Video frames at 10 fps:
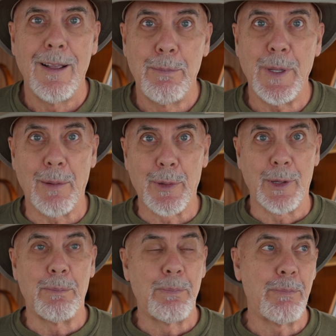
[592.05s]
be able
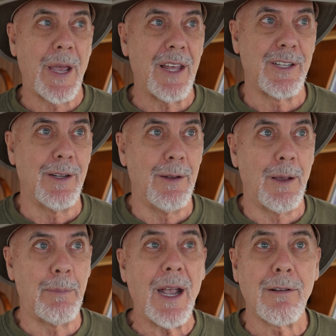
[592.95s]
to pass a
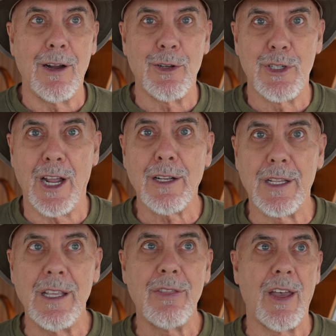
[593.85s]
background check to
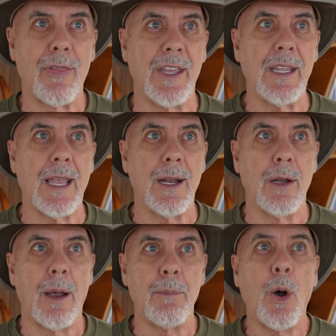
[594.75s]
get that thing,
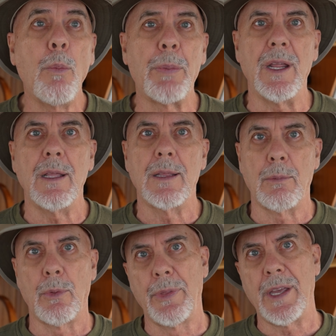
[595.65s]
and I'm hoping that
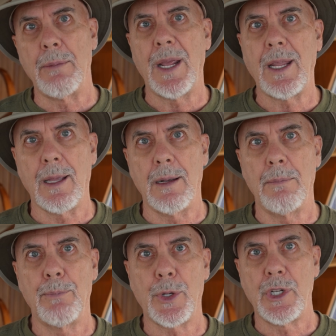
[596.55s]
it will then make it
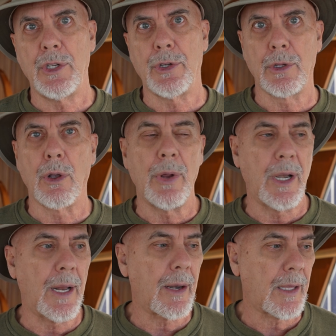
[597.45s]
much easier to go in
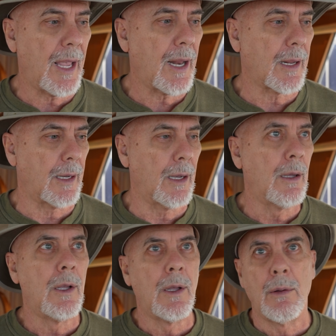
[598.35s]
and out of Canada
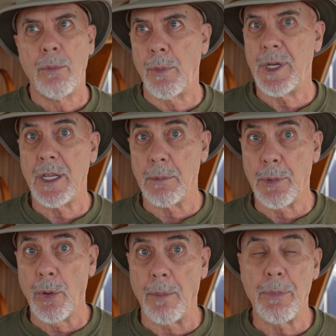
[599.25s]
when we take the
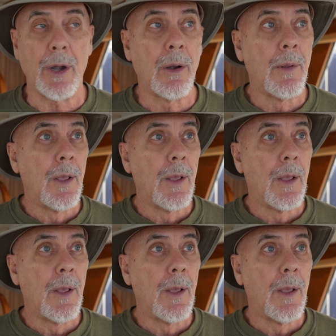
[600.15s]
boat up there.